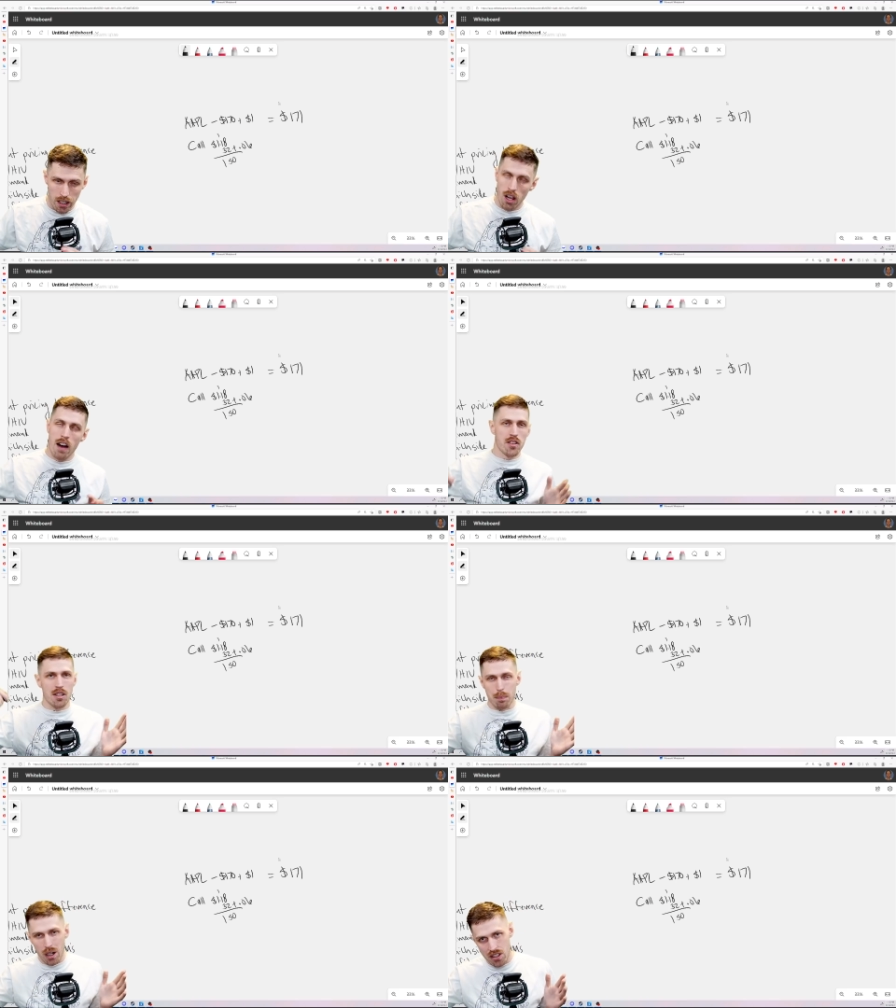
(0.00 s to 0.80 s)
It'll
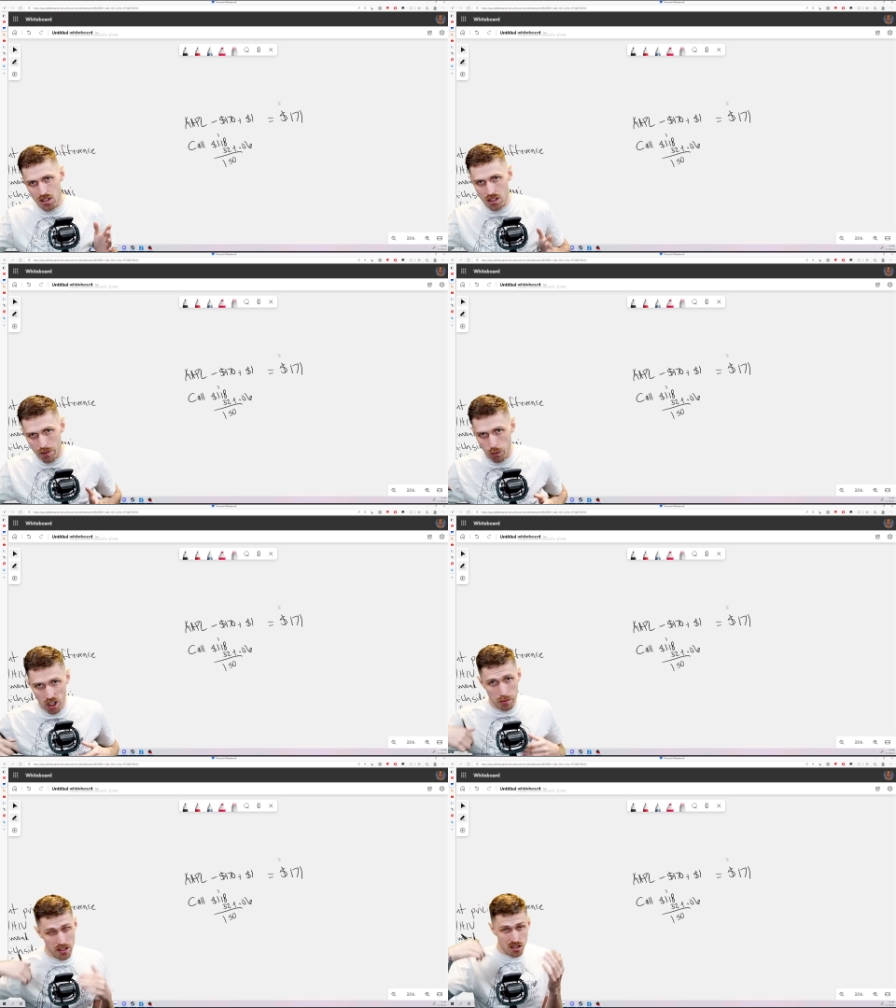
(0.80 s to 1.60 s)
obviously price this in for
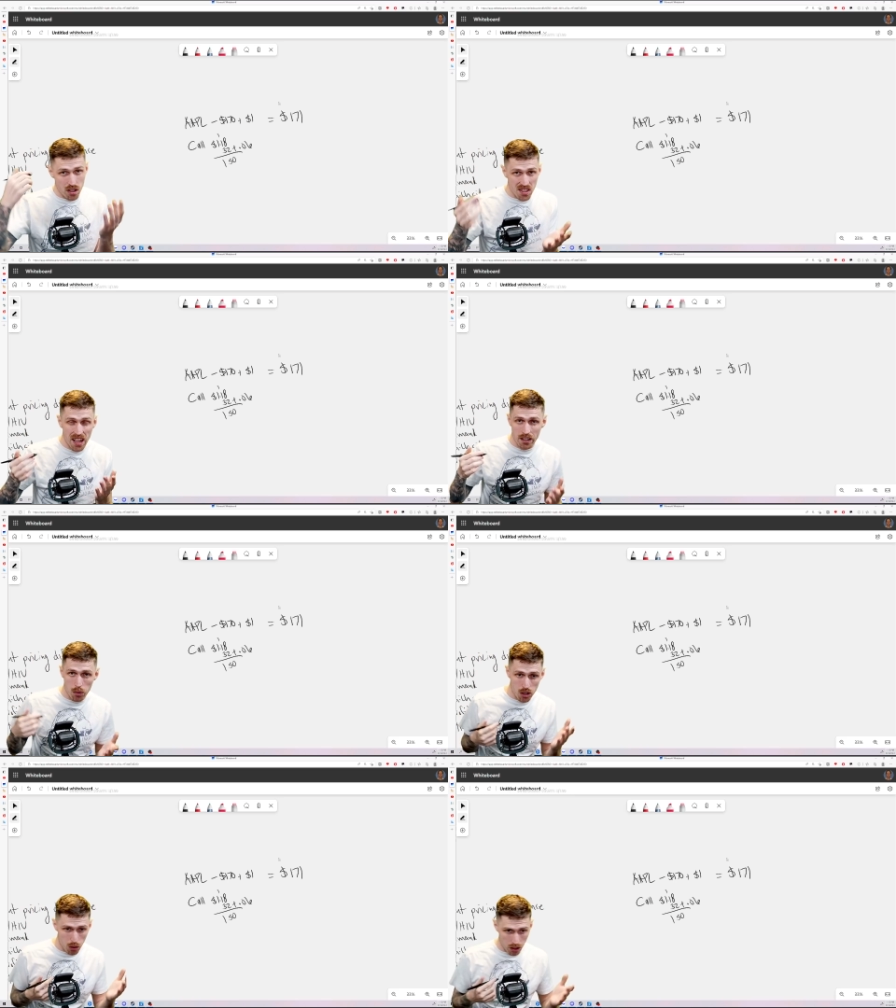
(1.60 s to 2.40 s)
you, but this is just telling you
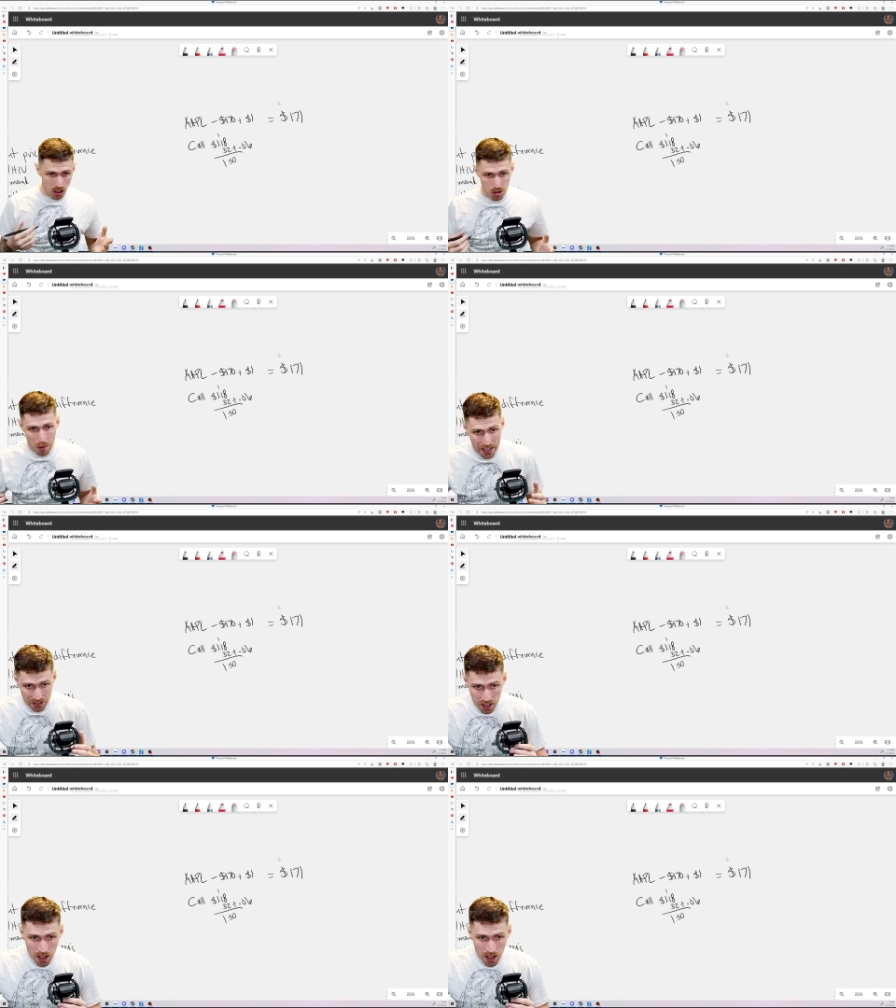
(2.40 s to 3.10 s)
what you can expect.